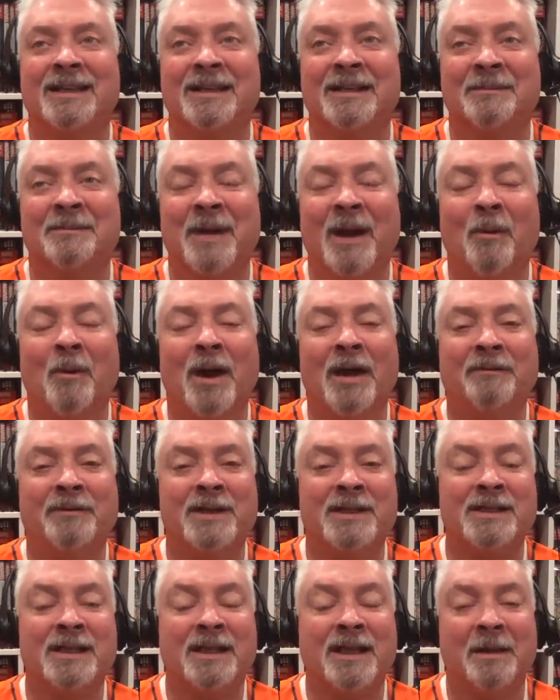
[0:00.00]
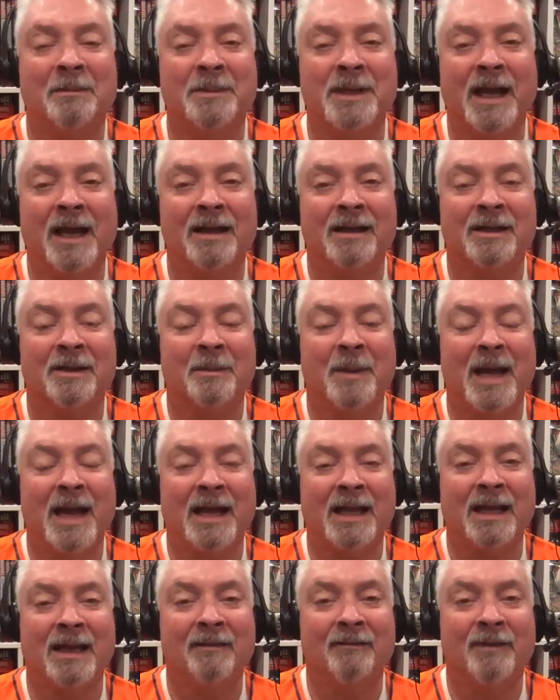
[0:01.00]
that my wife doesn't come down to the
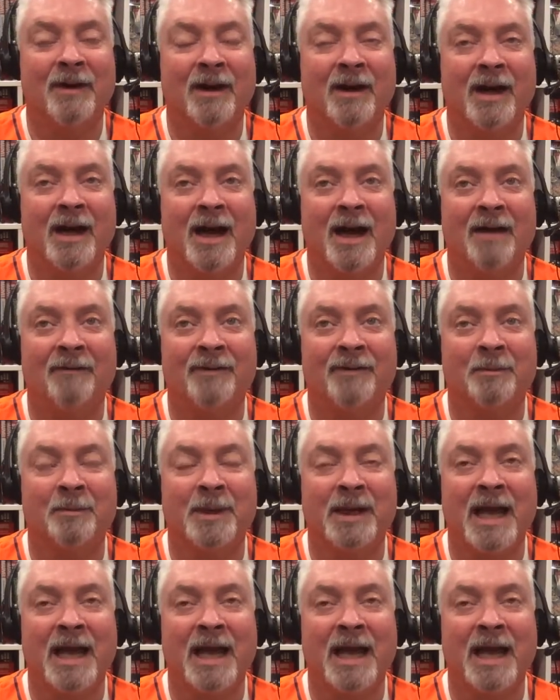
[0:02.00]
back cave very often,